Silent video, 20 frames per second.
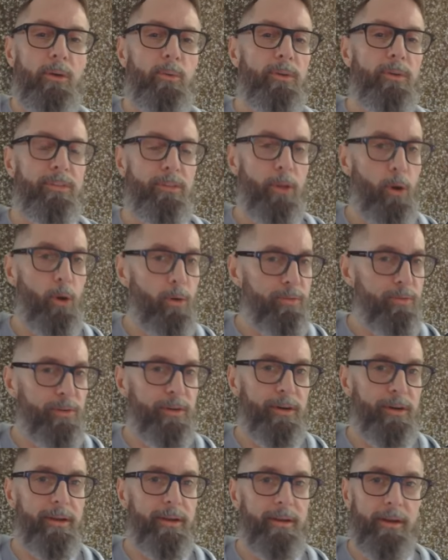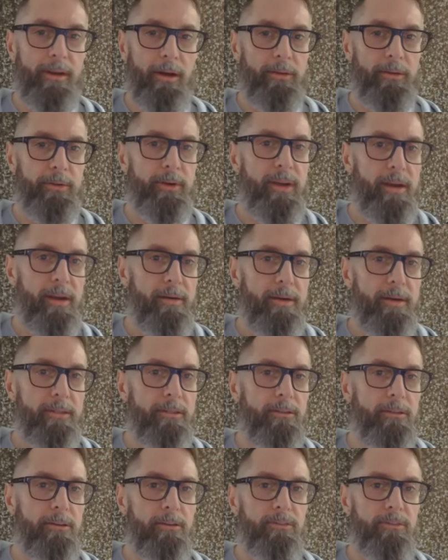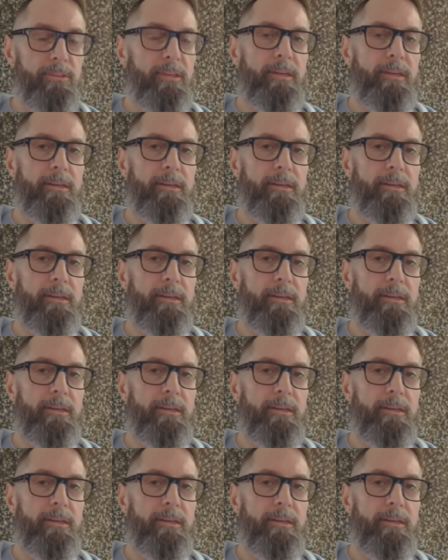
with Nova and other characters,